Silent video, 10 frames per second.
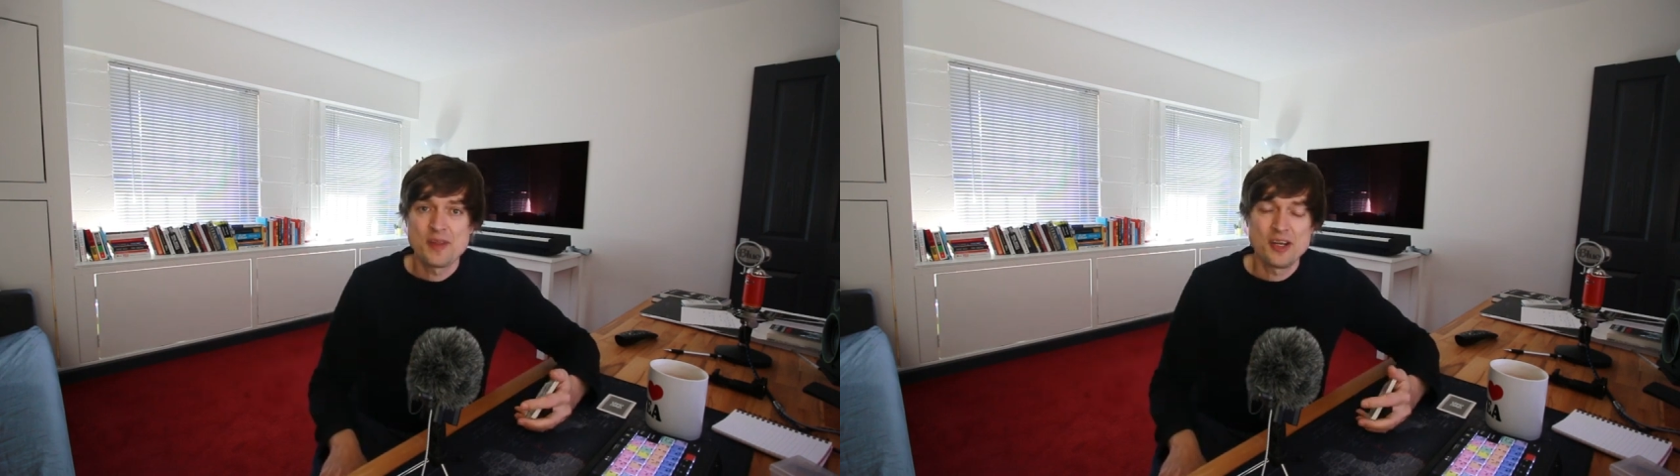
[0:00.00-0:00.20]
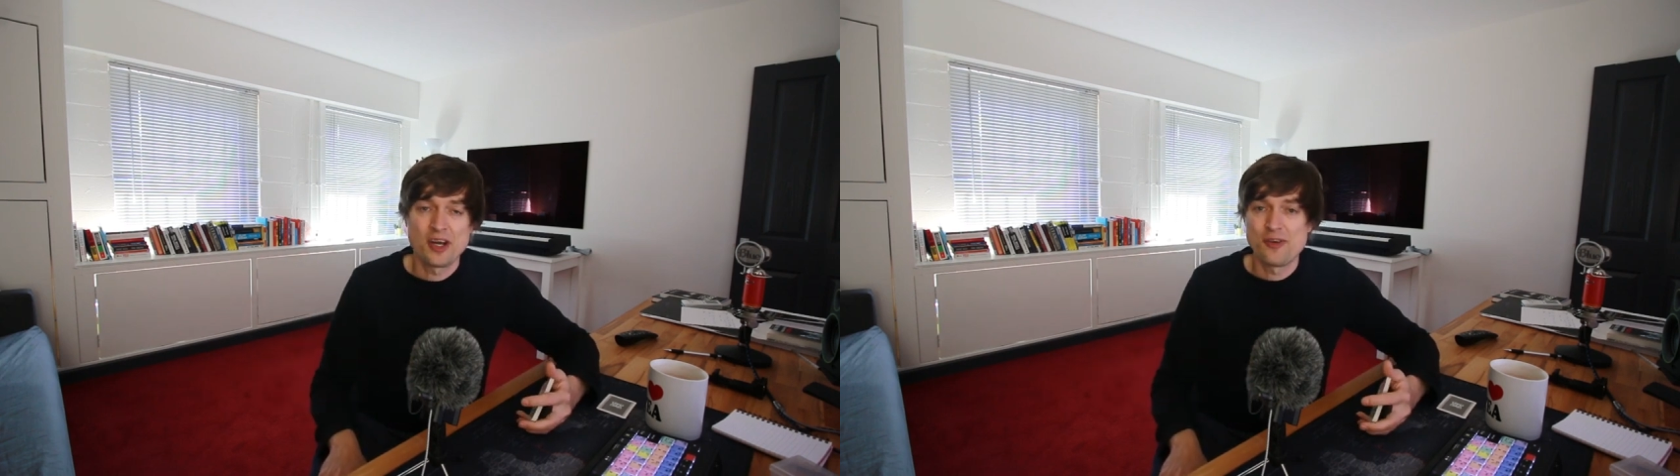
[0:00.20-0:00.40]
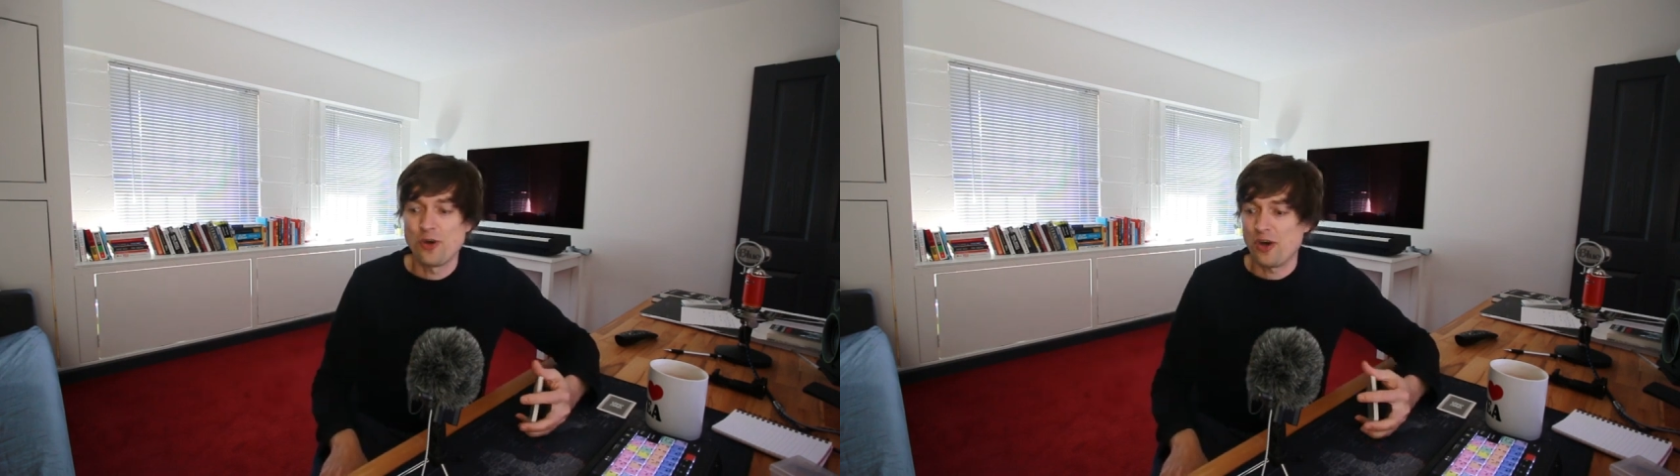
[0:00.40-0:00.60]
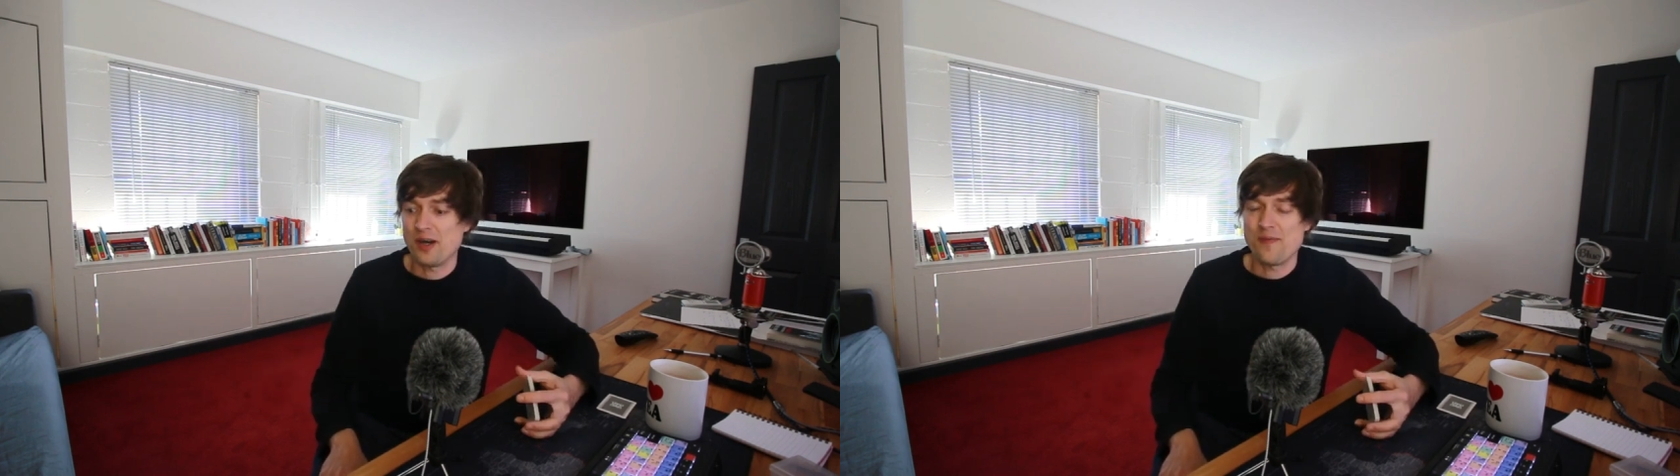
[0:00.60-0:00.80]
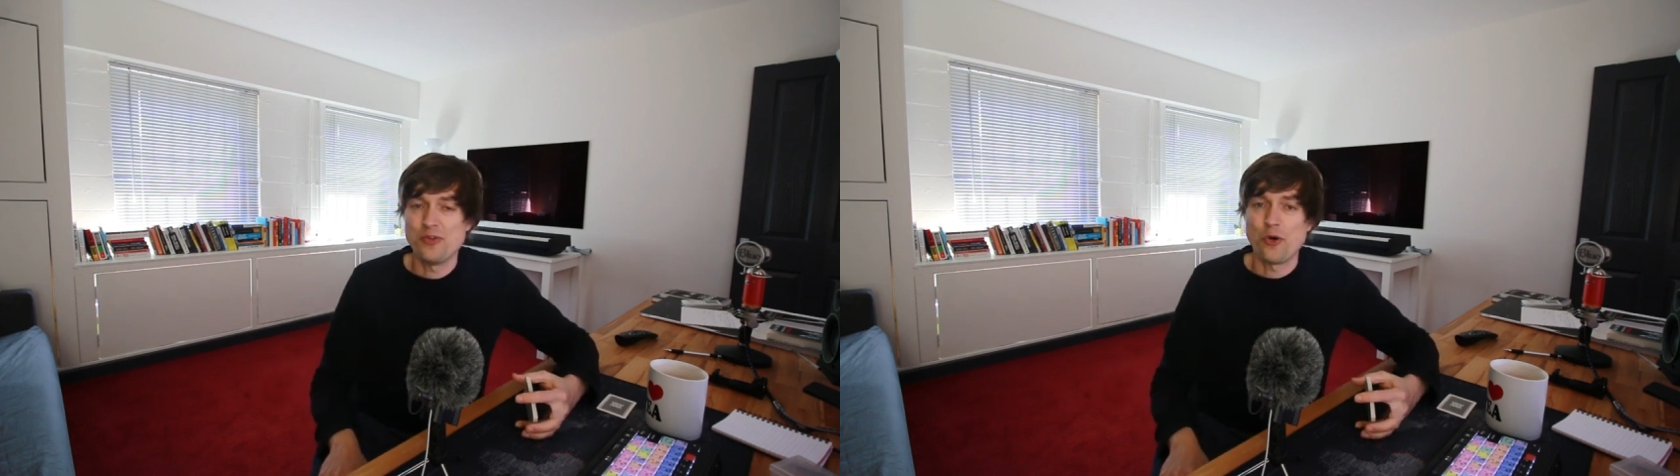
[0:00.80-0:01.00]
You know,
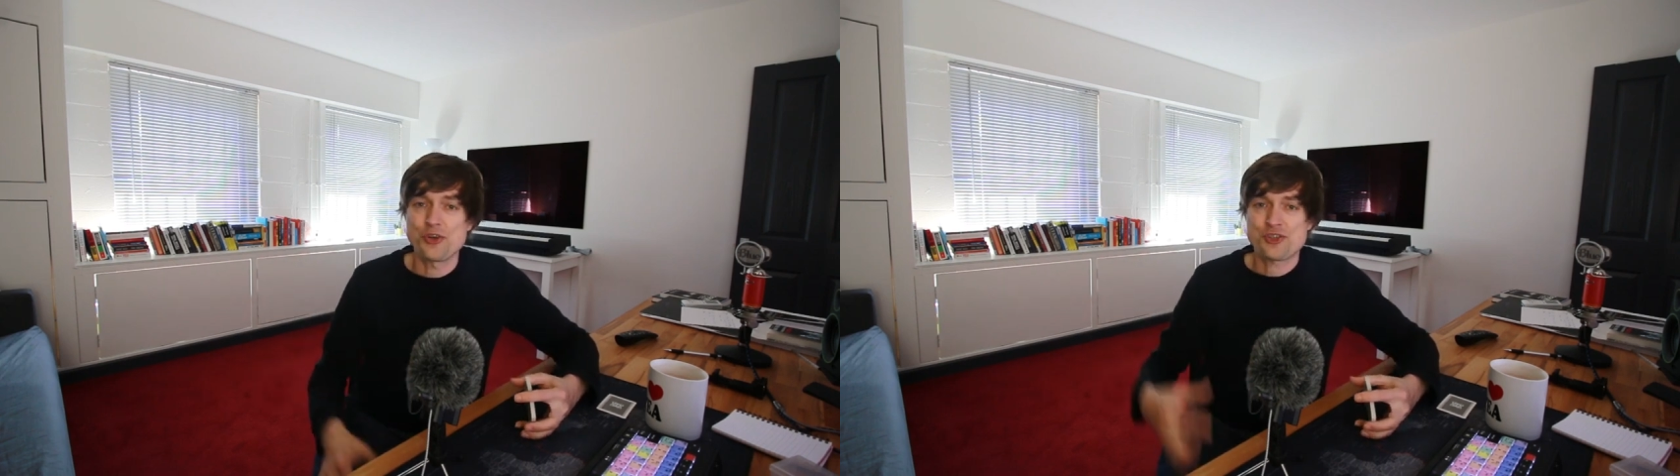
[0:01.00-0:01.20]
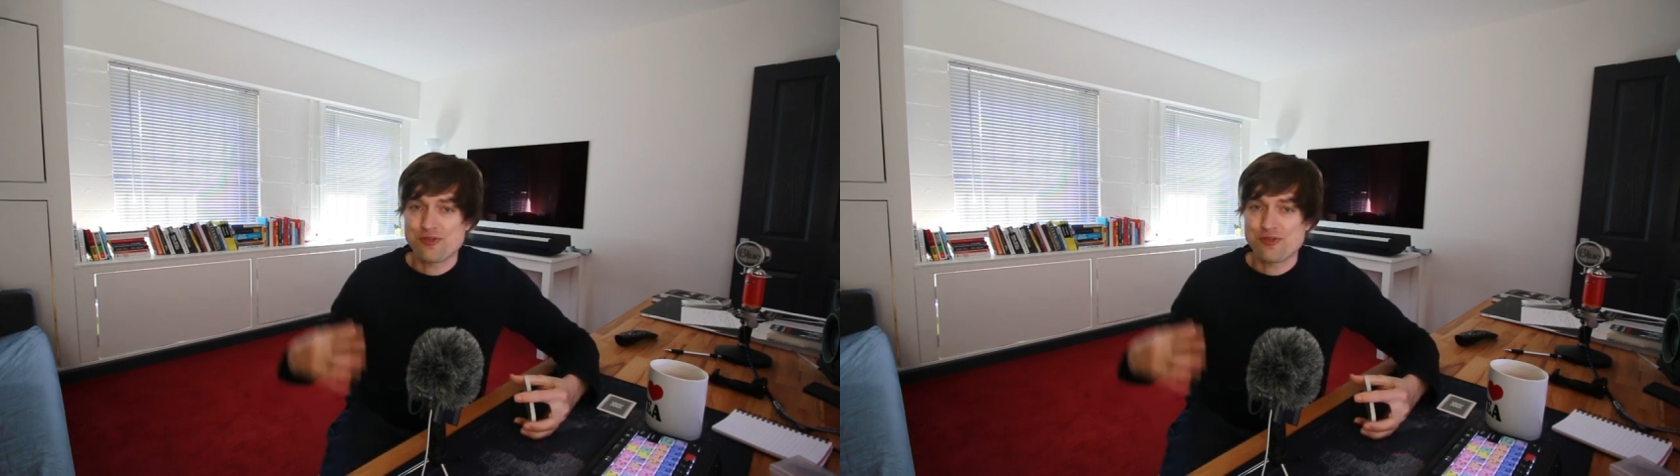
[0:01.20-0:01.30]
not not